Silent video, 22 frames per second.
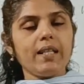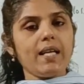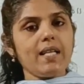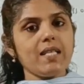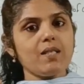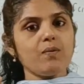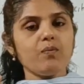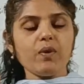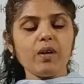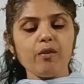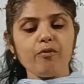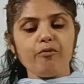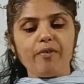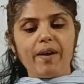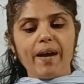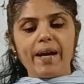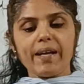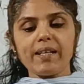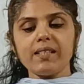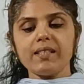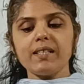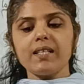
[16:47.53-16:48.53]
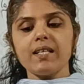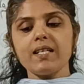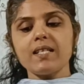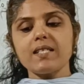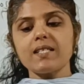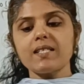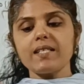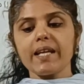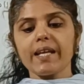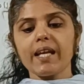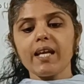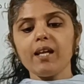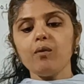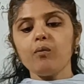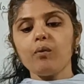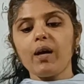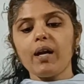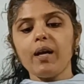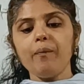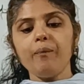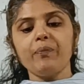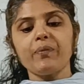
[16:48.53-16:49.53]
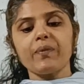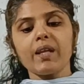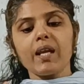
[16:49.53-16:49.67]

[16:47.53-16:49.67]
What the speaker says: That is one fact. Second one,